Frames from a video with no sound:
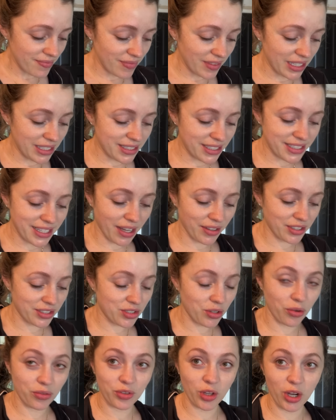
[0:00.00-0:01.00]
This is how this
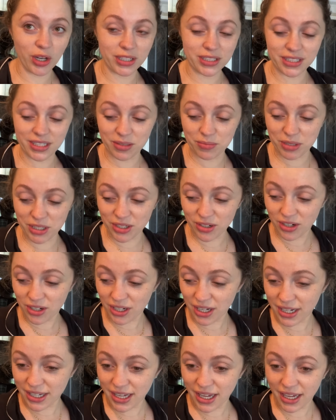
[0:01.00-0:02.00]
whole vlog is going to be,
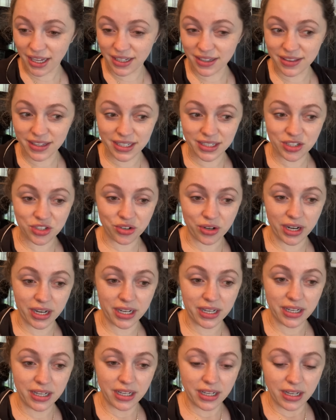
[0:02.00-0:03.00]
y'all. I can't think straight.
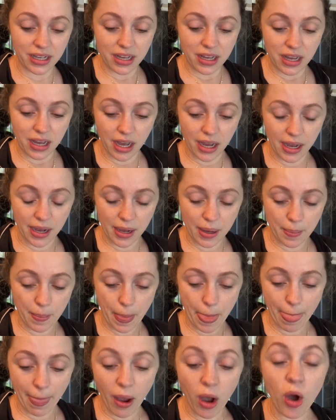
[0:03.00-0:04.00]

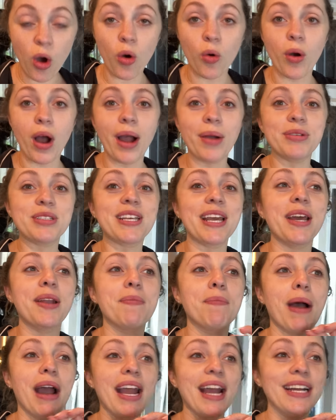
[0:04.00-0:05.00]
Oh, I was saying
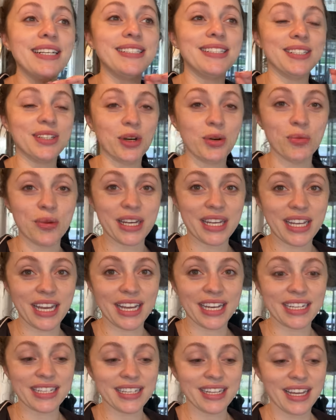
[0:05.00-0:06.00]
my ideal
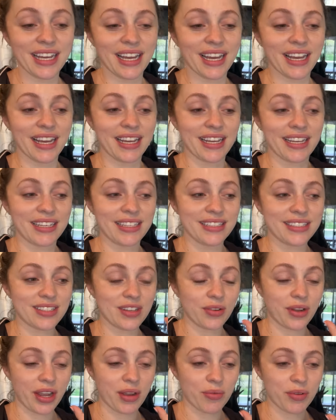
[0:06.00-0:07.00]
weekend is,
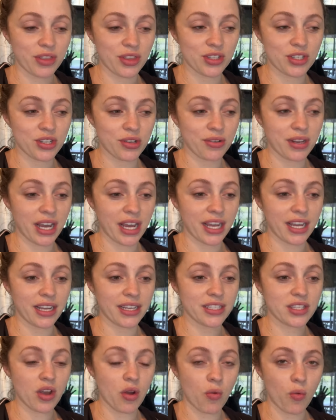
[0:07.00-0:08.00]
okay, with the 2
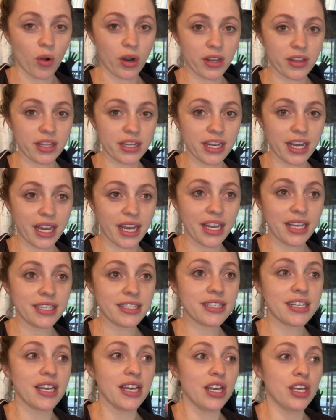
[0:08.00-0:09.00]
days, one of the
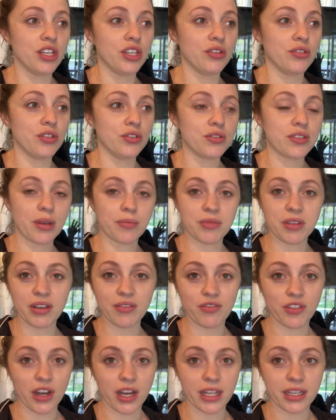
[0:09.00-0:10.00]
days you do something
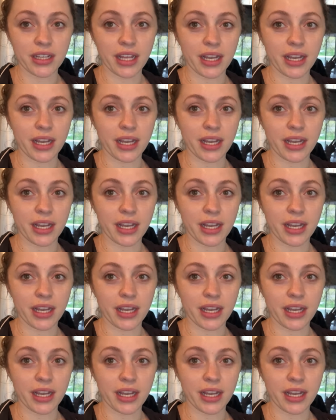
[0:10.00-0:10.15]
fun.